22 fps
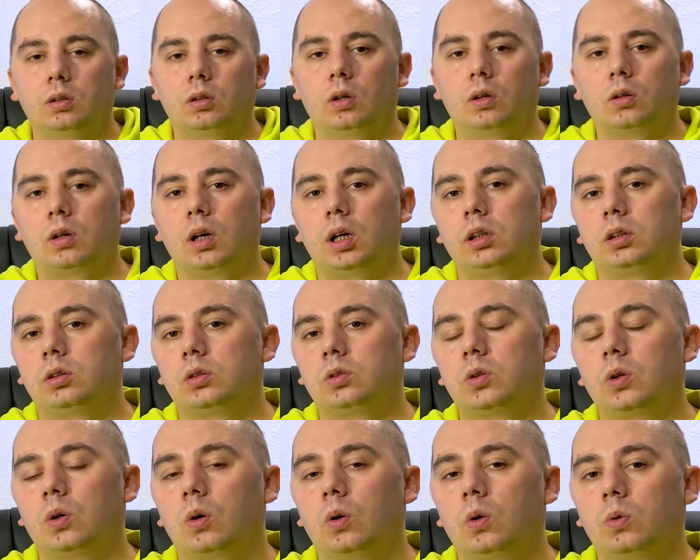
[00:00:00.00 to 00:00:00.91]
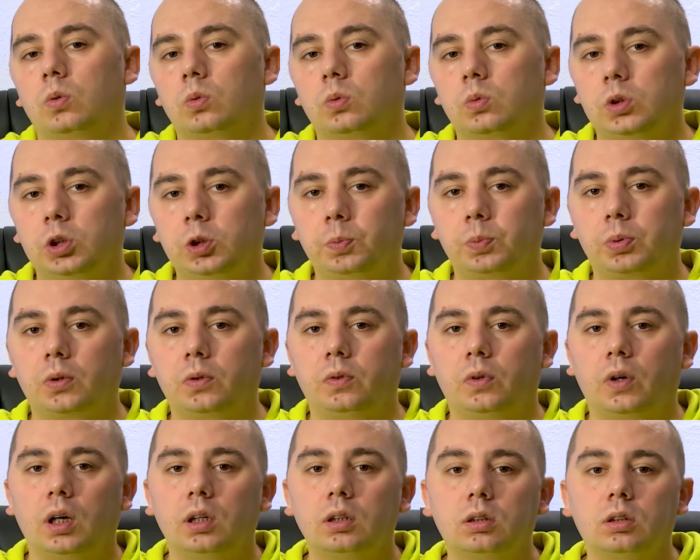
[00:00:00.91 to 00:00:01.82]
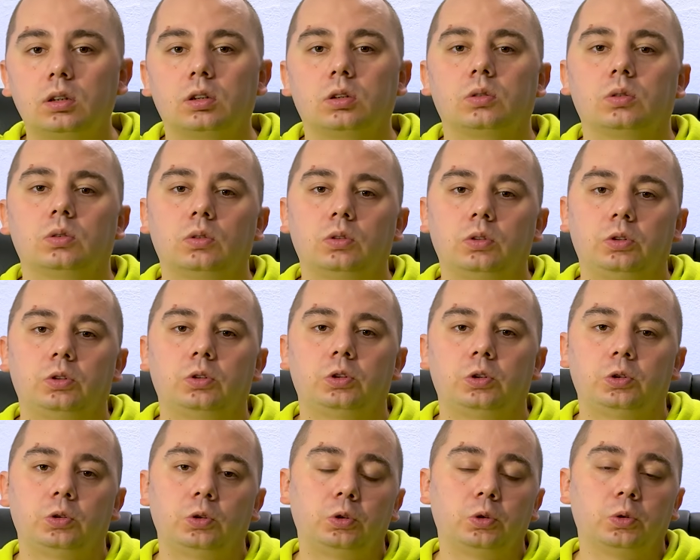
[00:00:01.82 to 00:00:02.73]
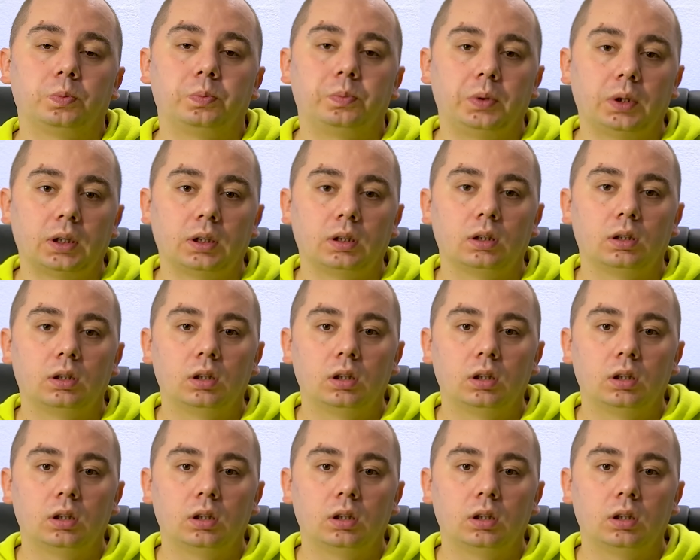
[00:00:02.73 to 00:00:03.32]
Alright, so which providers should you pick?